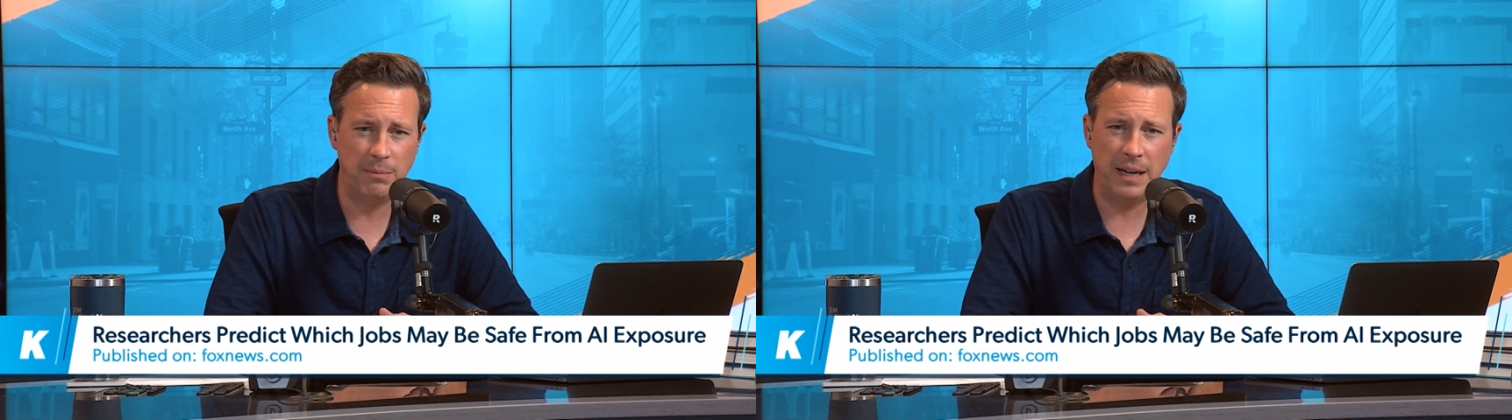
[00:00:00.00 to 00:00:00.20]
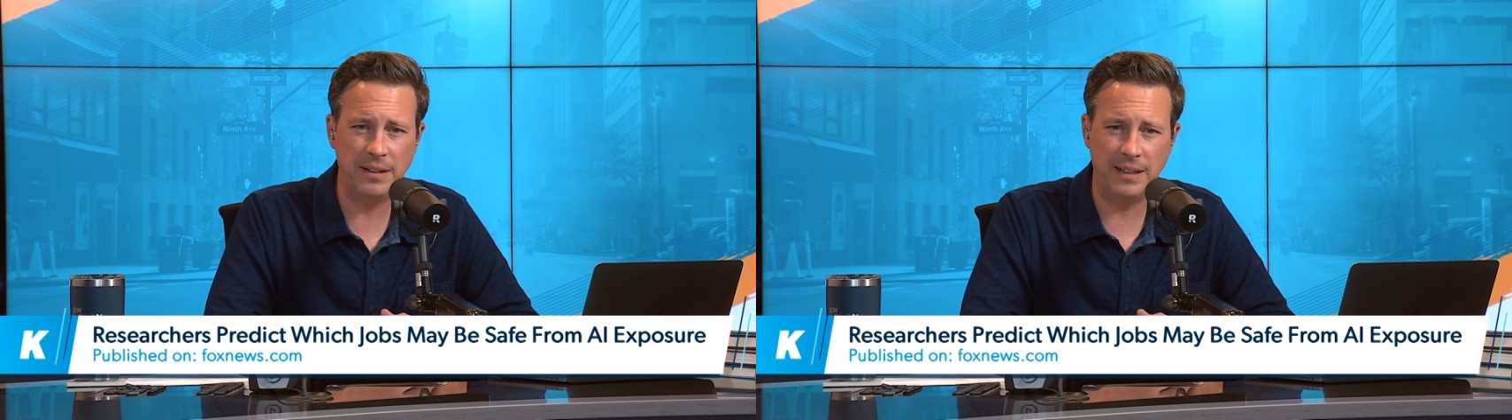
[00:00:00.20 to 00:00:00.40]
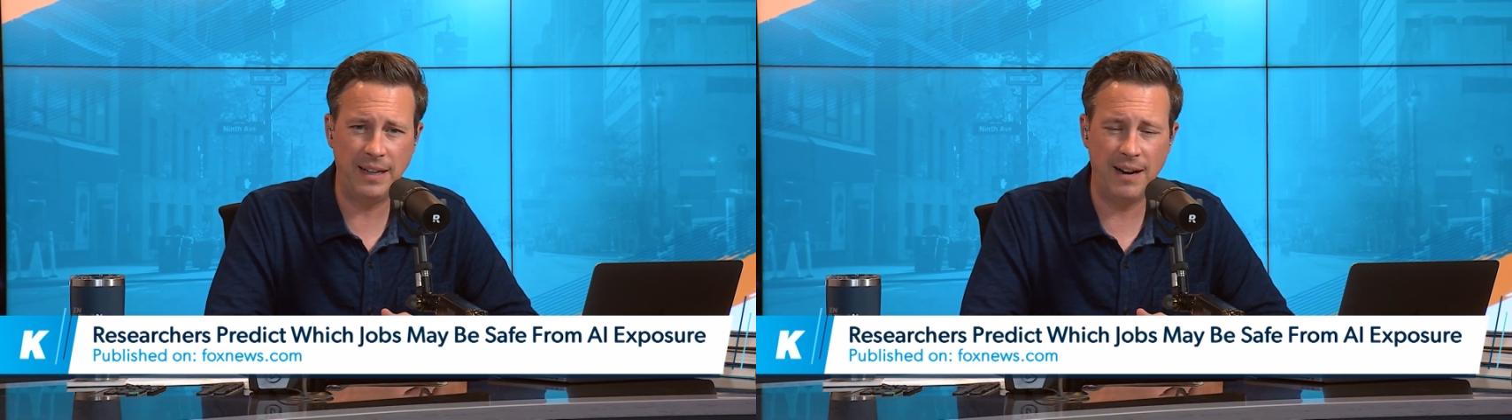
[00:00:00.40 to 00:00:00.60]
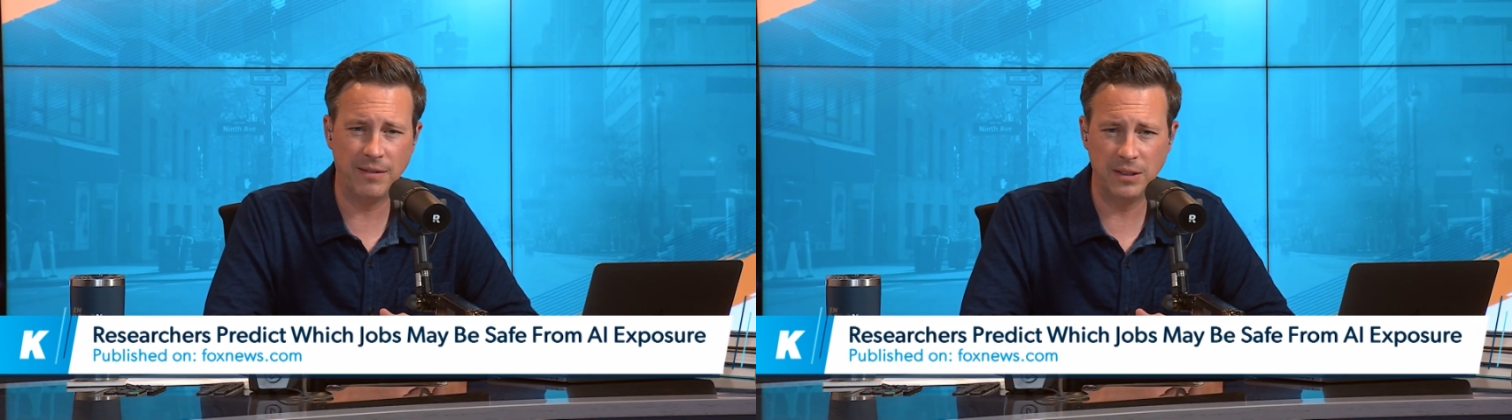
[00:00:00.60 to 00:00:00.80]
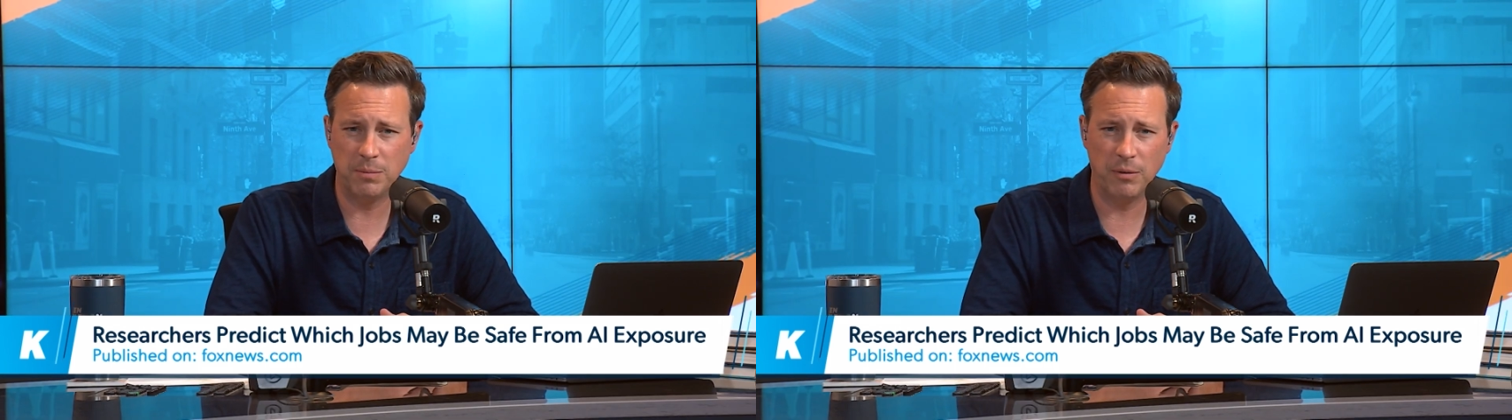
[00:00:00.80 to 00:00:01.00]
better than he
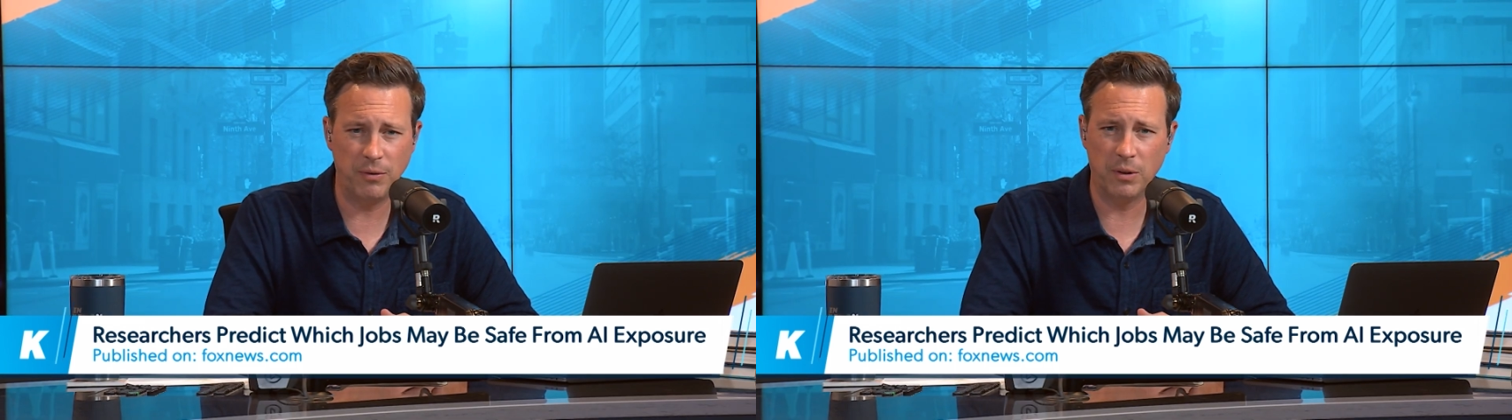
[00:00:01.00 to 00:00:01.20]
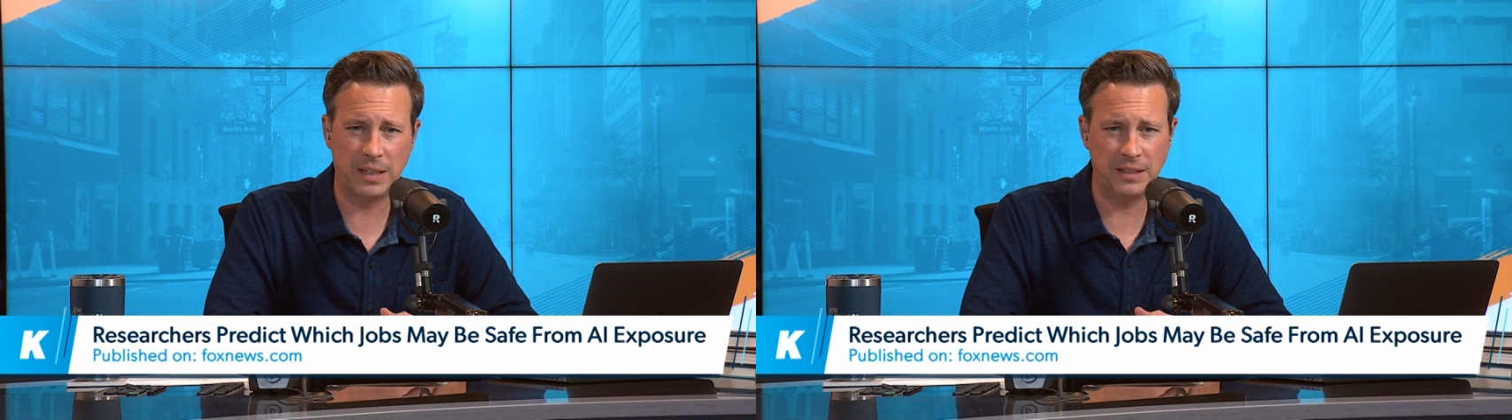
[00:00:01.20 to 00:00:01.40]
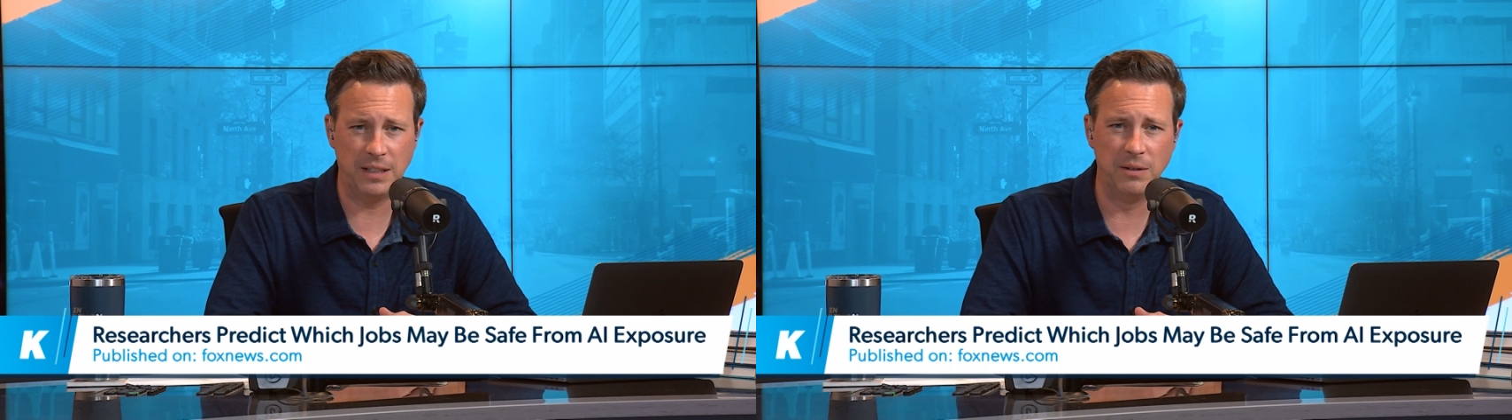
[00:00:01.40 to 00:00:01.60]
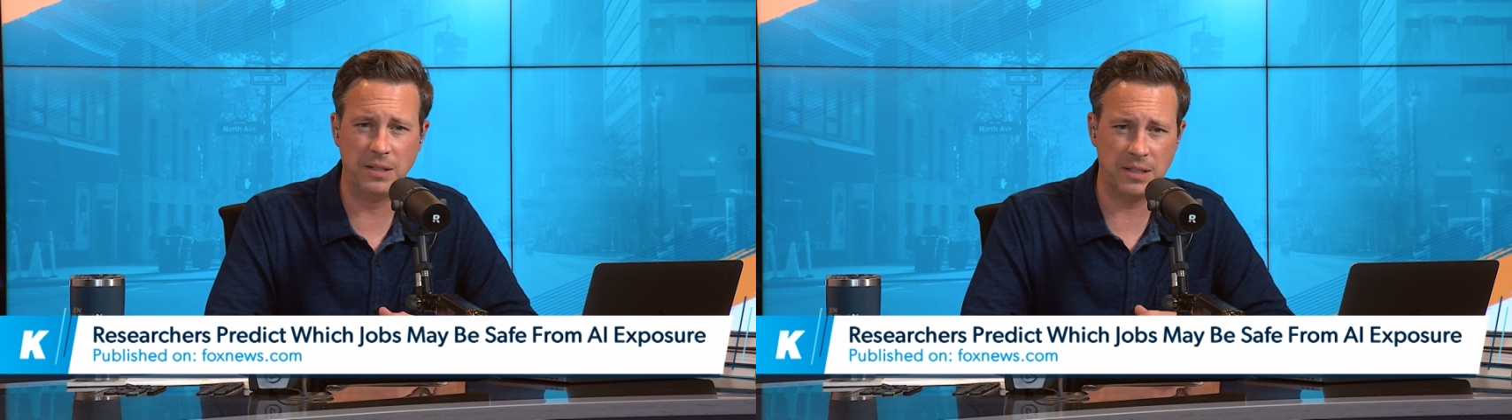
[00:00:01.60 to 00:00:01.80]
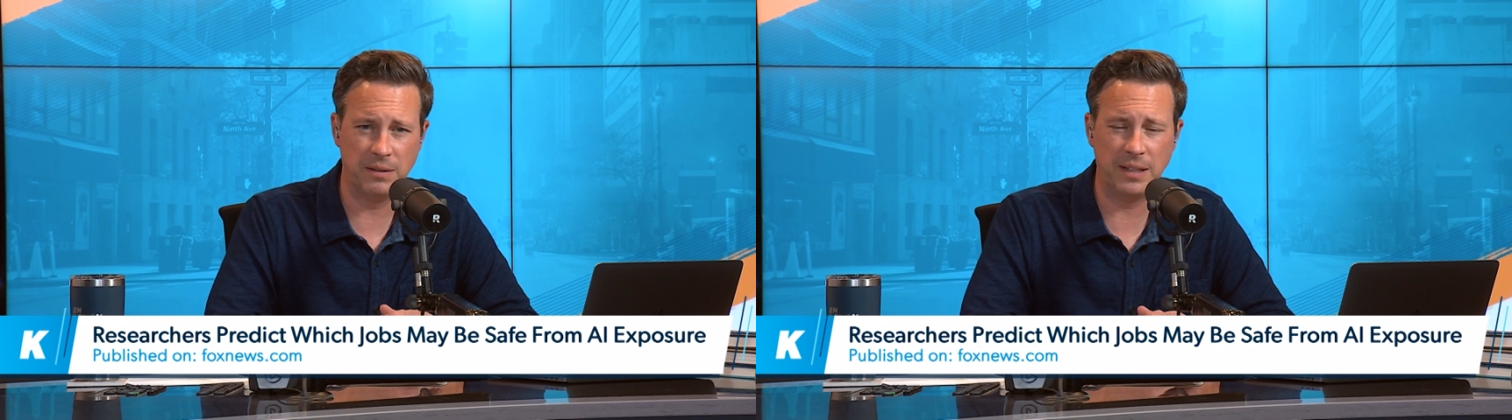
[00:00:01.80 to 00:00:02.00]
ever is before because he owns
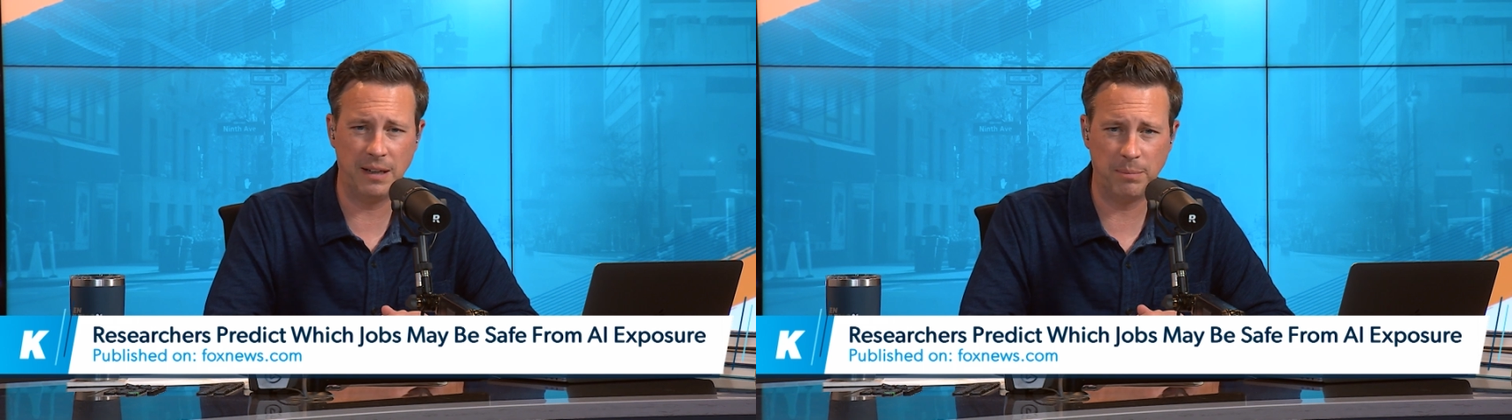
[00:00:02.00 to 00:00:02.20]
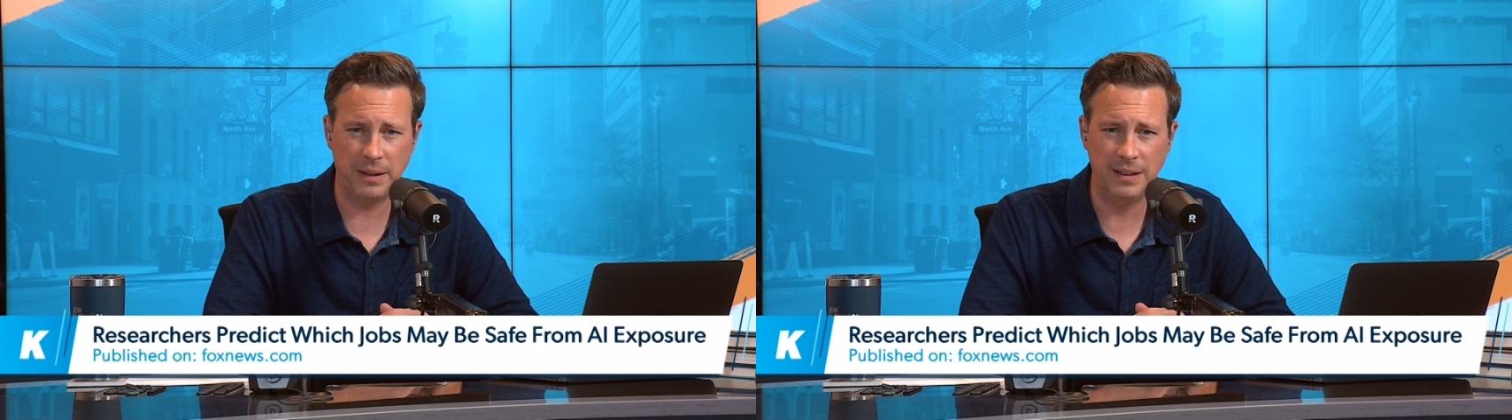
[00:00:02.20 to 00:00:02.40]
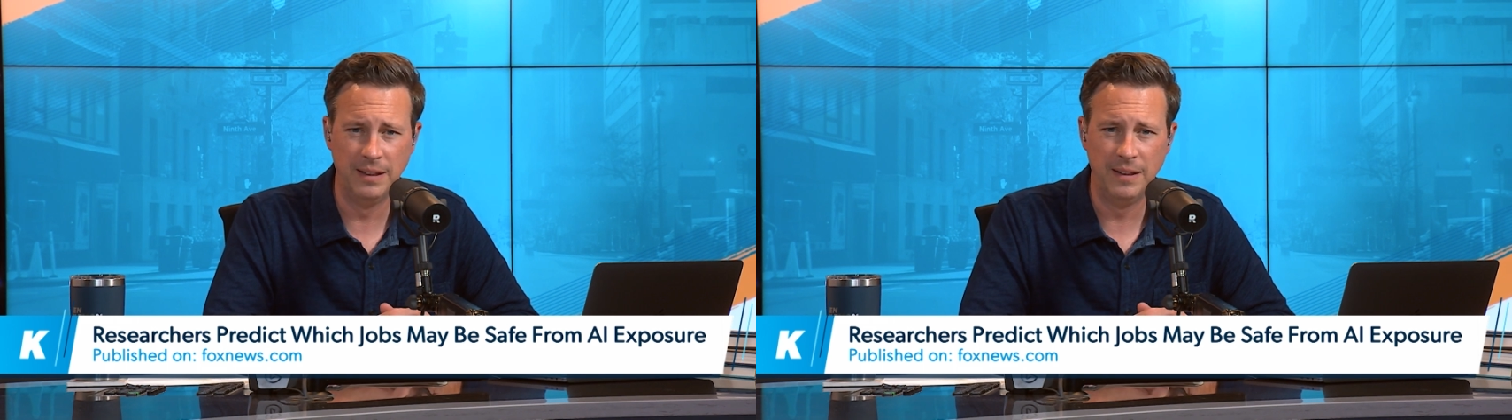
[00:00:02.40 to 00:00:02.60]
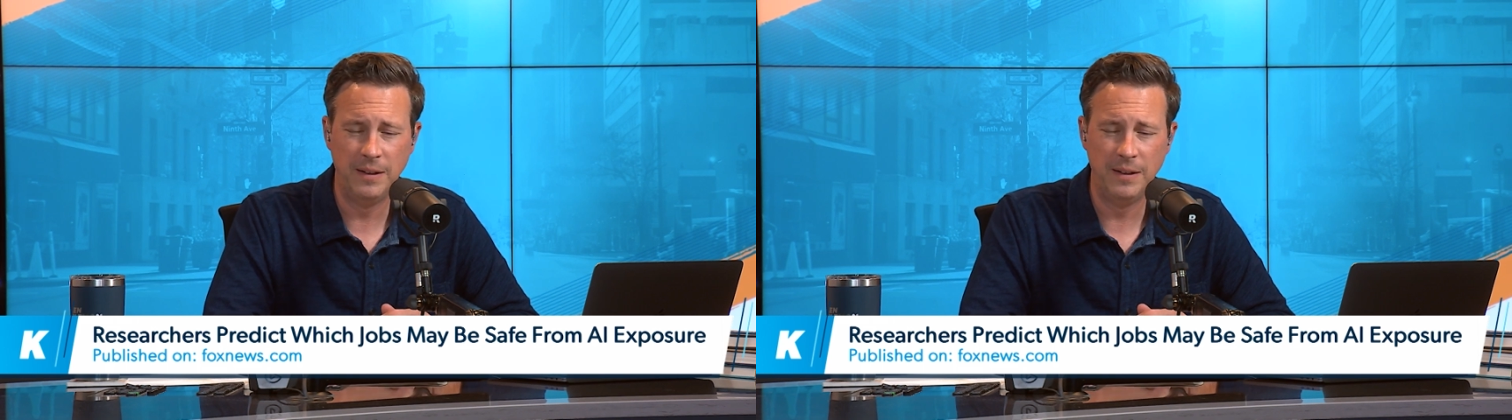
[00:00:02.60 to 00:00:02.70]
his own company.